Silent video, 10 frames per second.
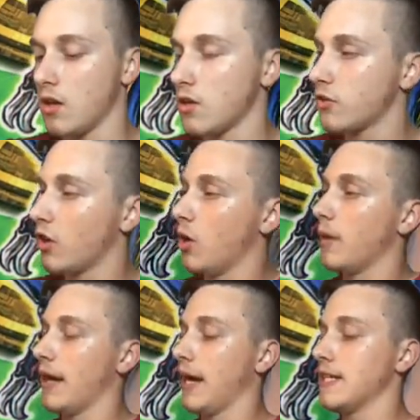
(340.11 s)
So we
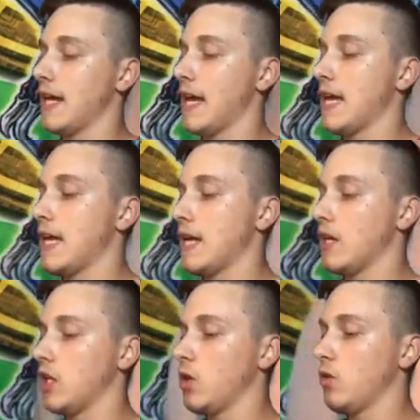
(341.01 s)
had a
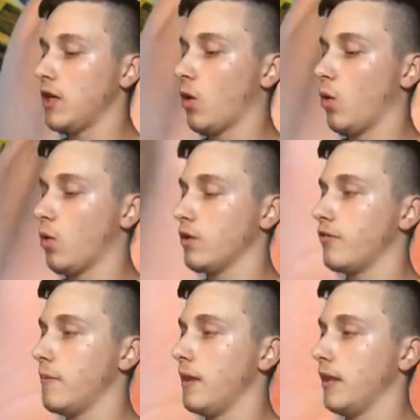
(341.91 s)
Uni-Horned
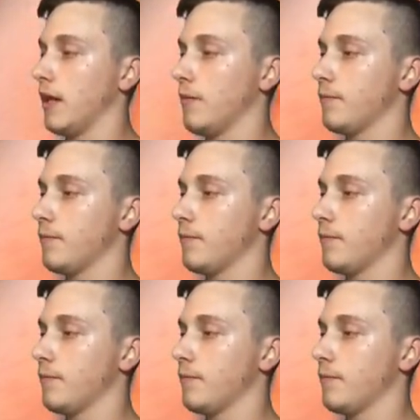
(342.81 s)
Familiar.